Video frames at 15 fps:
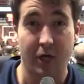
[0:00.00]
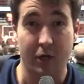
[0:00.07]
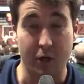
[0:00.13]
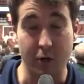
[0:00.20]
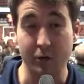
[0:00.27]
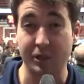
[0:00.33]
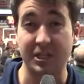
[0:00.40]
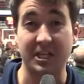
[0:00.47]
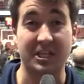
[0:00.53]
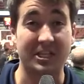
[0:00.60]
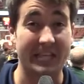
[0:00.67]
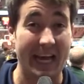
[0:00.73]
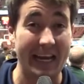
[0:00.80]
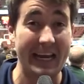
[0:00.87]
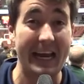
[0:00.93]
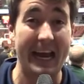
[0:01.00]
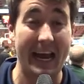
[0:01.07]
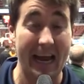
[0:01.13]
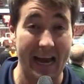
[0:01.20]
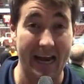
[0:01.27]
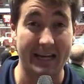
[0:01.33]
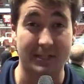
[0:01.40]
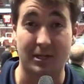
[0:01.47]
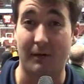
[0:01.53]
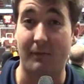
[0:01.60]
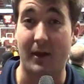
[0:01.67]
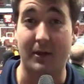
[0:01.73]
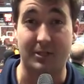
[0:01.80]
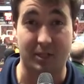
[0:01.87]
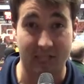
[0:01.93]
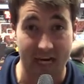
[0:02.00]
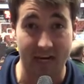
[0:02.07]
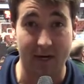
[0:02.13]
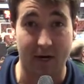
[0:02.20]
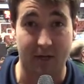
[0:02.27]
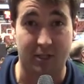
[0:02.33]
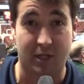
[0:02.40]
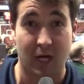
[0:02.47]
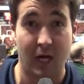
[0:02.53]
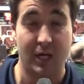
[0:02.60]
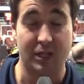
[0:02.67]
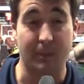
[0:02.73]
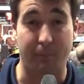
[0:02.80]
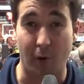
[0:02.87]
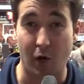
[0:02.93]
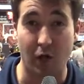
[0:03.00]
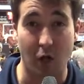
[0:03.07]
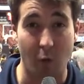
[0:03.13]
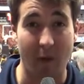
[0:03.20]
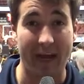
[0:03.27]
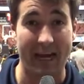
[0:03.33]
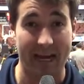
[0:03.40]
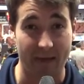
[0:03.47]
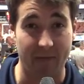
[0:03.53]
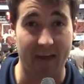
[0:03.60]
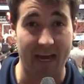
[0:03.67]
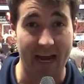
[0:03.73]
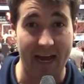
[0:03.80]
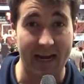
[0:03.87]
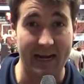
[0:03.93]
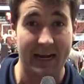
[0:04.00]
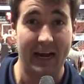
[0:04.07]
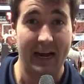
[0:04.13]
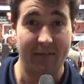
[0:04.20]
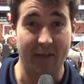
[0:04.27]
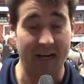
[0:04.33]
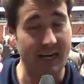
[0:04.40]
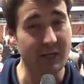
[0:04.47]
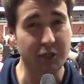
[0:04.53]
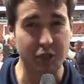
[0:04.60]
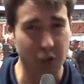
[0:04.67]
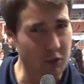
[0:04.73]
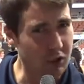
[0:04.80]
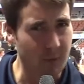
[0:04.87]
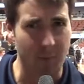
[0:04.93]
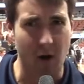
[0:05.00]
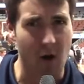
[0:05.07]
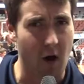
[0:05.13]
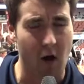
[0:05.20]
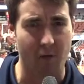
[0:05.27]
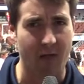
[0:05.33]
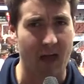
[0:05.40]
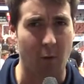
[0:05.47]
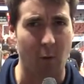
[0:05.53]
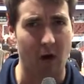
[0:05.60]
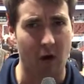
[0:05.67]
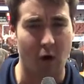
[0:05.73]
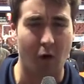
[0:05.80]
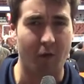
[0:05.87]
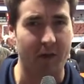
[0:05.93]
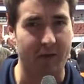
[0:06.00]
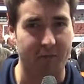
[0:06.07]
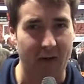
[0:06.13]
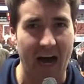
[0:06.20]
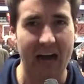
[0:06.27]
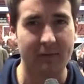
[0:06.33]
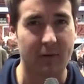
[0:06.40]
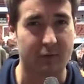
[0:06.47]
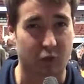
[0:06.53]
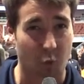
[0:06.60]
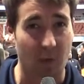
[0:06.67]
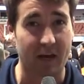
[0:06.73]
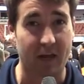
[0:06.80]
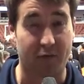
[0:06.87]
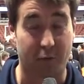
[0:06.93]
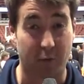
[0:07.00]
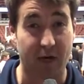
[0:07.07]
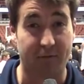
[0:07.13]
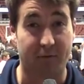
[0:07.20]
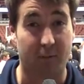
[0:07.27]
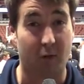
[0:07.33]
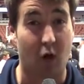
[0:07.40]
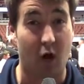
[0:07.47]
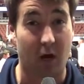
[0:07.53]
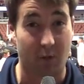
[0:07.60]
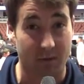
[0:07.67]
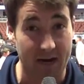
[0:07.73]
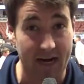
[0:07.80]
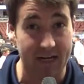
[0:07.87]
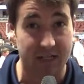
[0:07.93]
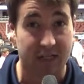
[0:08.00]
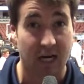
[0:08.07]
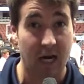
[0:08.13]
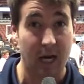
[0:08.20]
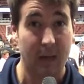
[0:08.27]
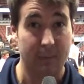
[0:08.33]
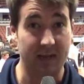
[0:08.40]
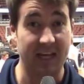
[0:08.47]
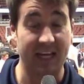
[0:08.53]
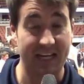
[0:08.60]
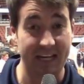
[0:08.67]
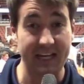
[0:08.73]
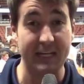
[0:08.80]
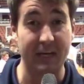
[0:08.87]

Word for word: used the steady hands of their seniors to pull away in the end. They didn't shoot the ball that well, only 5 of 23 from long range, but they did